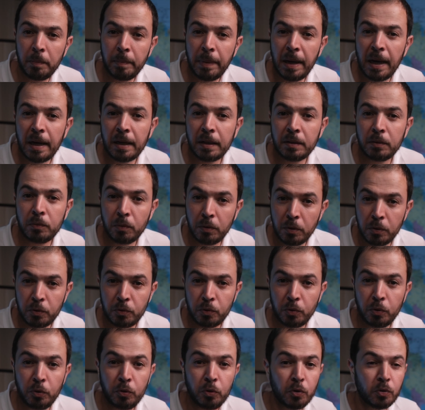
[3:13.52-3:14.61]
back to the
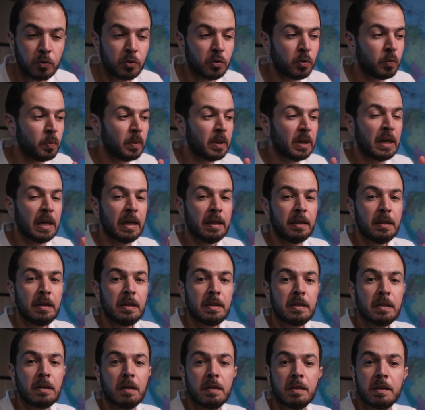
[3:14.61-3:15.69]
studio so we can
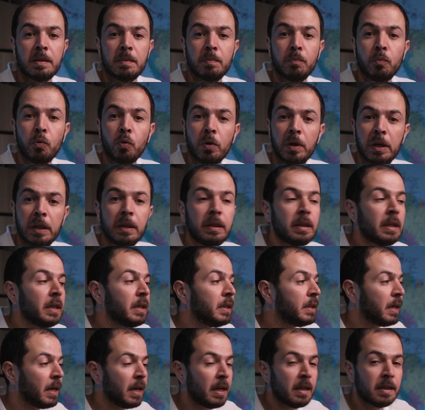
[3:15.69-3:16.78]
discuss more in
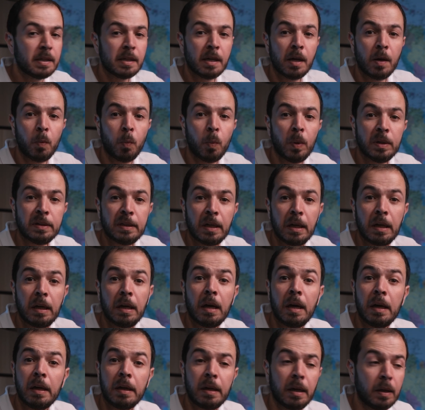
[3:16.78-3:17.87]
details what I
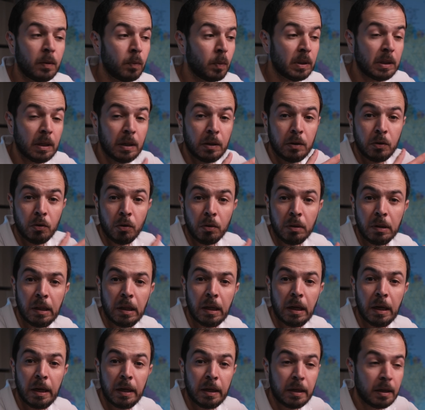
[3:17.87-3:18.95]
like and what I don't
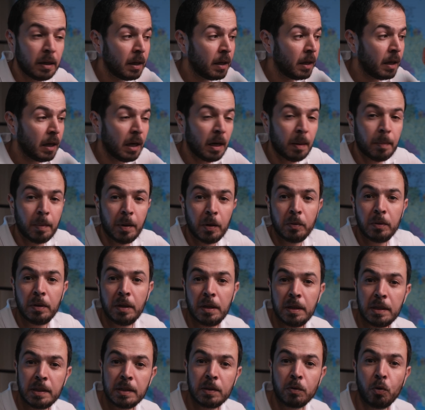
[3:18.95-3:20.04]
like about
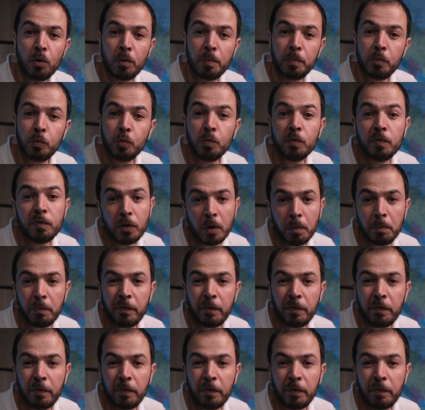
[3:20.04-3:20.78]
this Scorp 2 from